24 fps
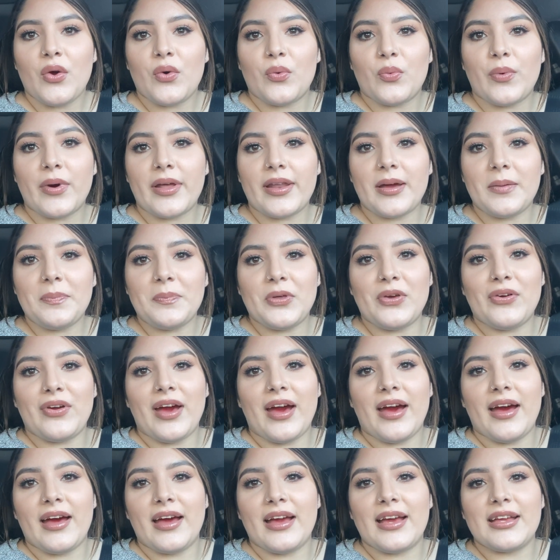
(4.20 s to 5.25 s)
What up, you
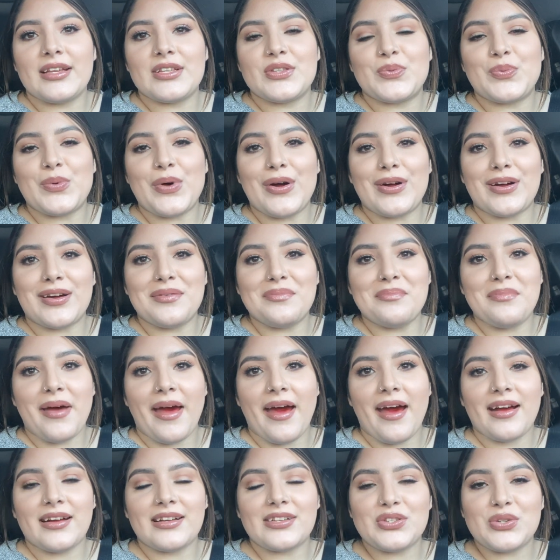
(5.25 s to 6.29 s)
guys? Welcome
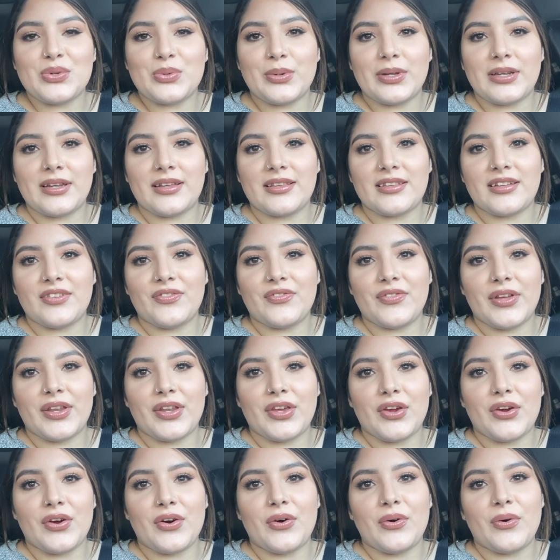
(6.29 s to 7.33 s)
back to another
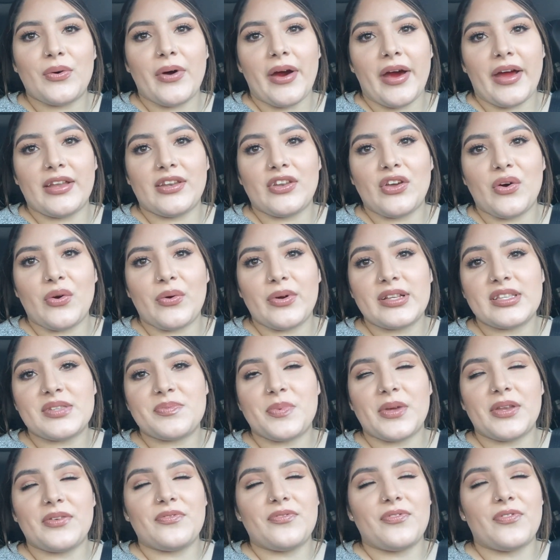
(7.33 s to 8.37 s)
video. I know it's
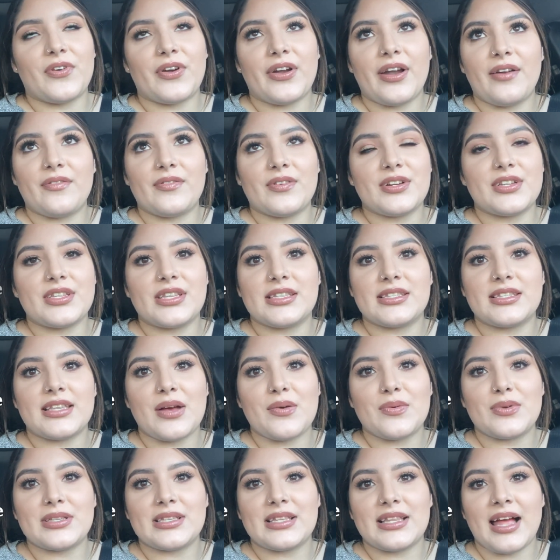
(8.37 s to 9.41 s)
been forever since I
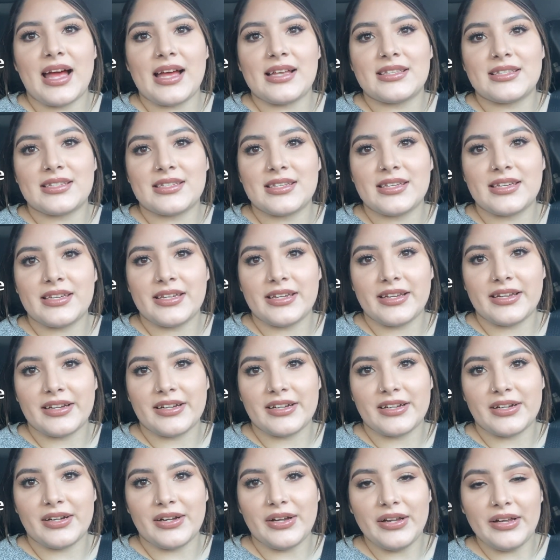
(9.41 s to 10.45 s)
was last
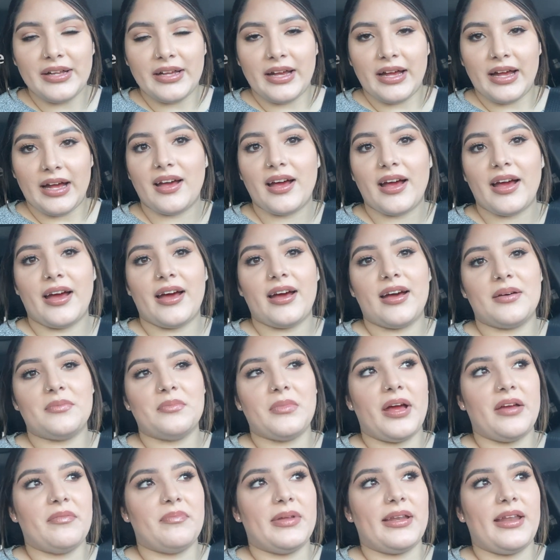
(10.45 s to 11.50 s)
here.
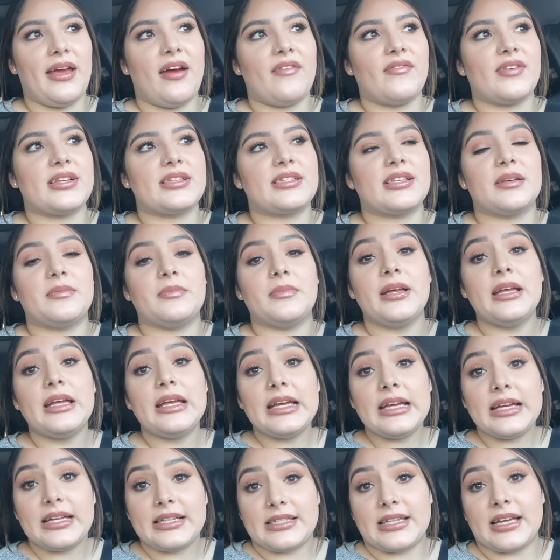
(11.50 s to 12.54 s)
I've been having some
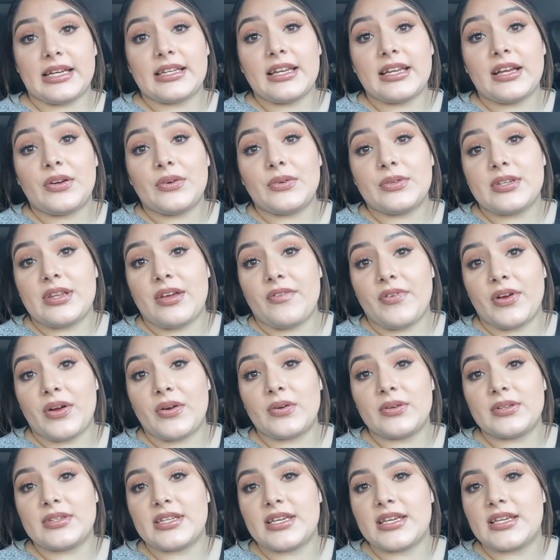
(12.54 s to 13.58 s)
technical
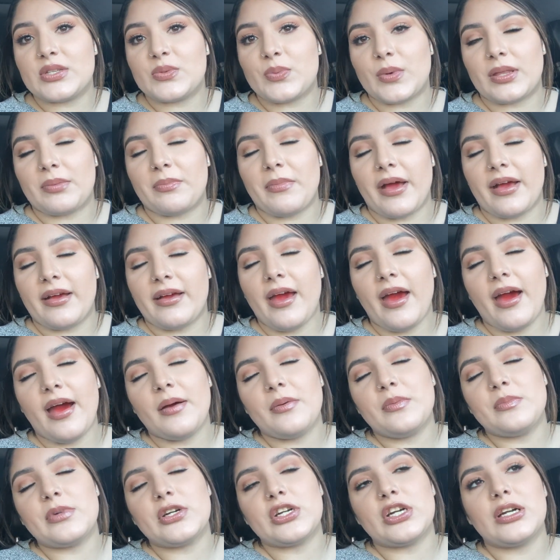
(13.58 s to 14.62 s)
difficulties with my
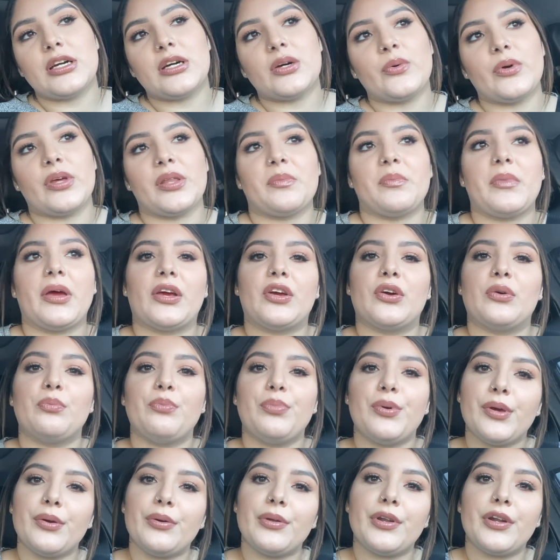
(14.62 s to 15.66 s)
camera, with my
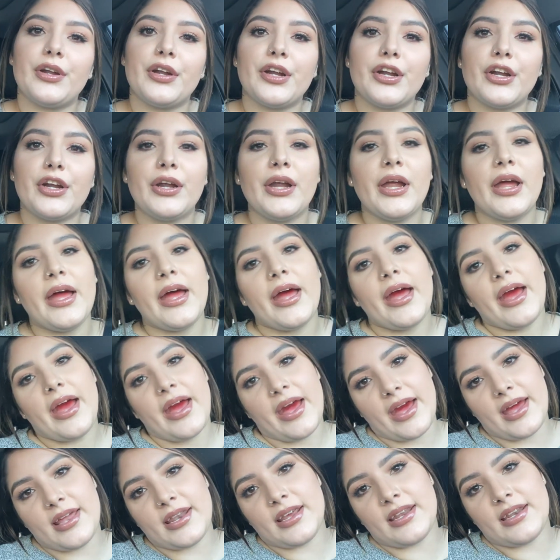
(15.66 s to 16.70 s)
computer,
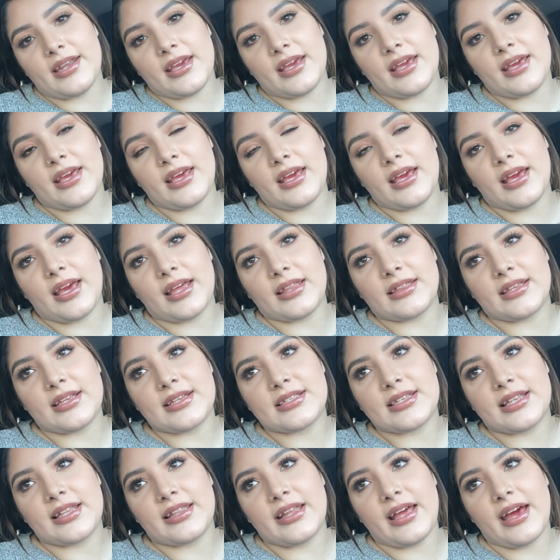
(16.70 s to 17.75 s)
editing and
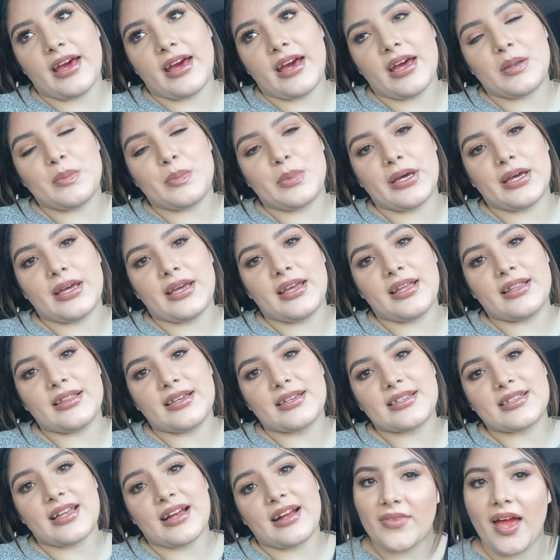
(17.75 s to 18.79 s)
this and that, but it
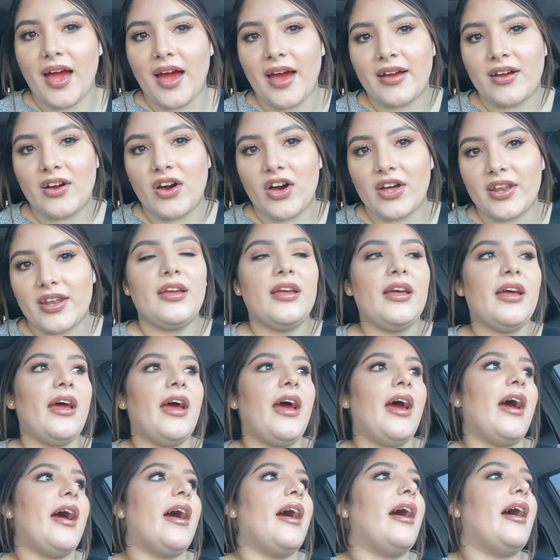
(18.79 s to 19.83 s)
looks like I got it.
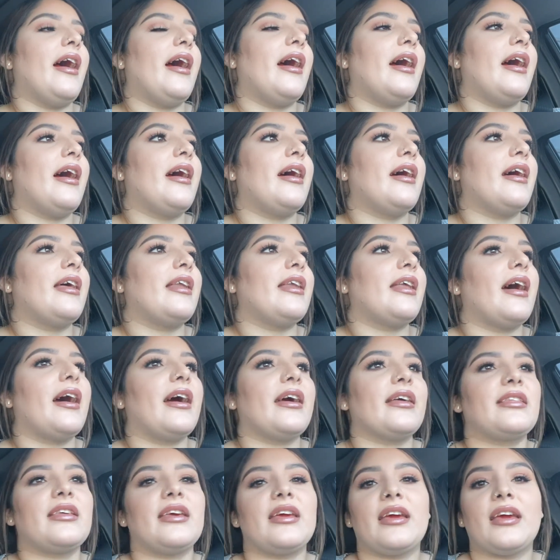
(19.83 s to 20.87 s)
And I
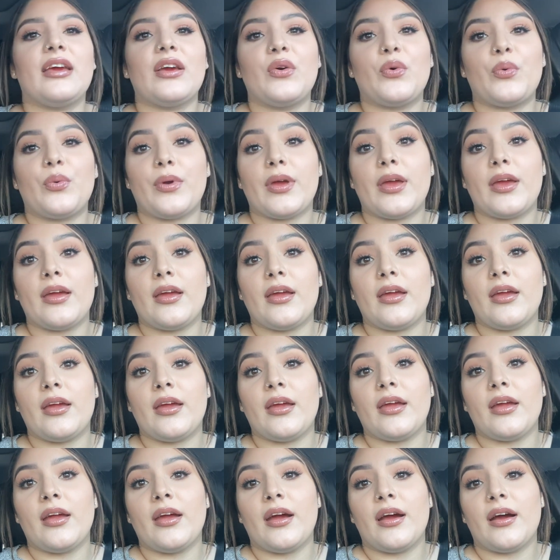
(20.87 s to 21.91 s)
think
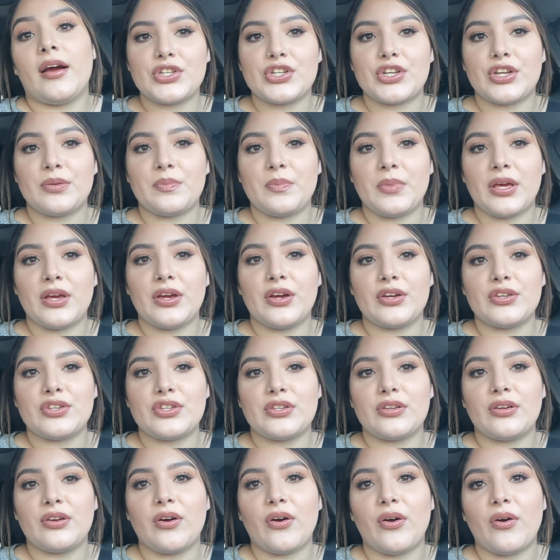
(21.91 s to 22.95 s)
we should be good
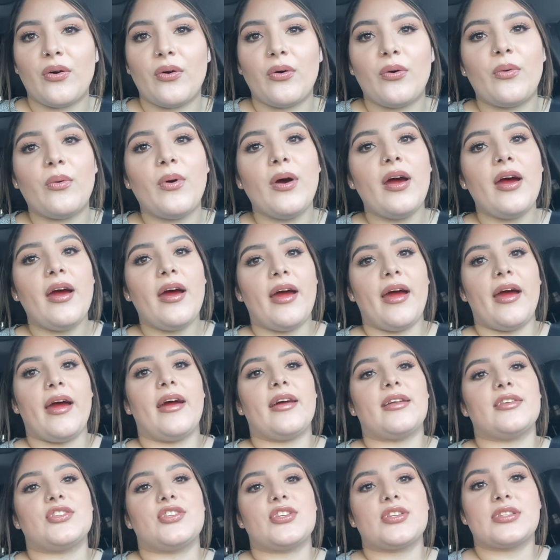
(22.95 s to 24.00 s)
to go
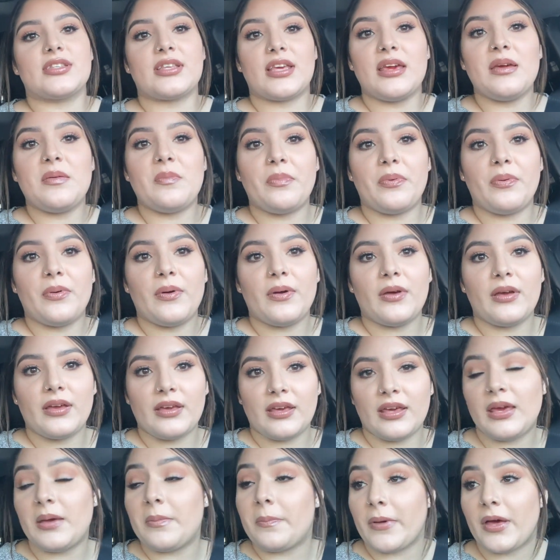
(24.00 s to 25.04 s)
and just keep
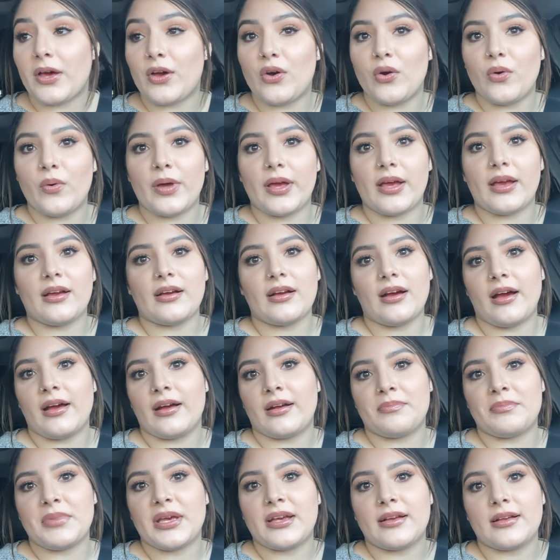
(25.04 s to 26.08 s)
it going,
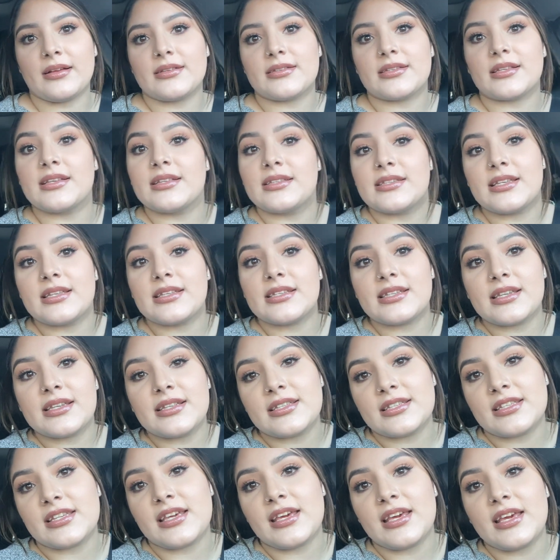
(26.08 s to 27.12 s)
because
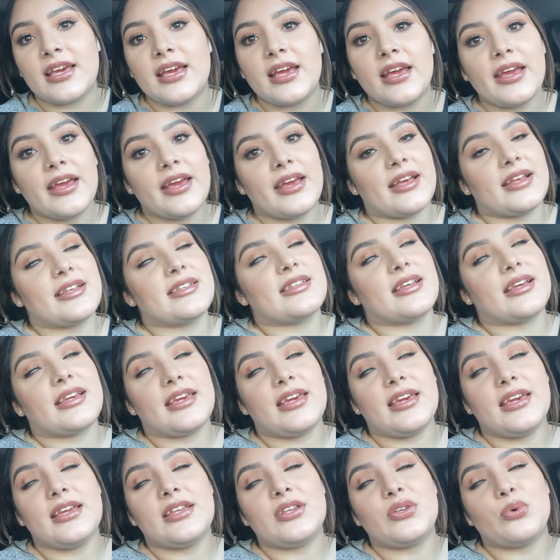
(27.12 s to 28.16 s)
consistency is the
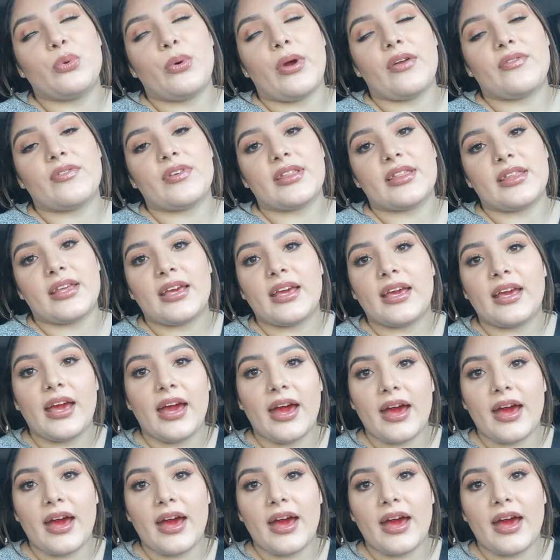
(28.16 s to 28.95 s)
key to everything.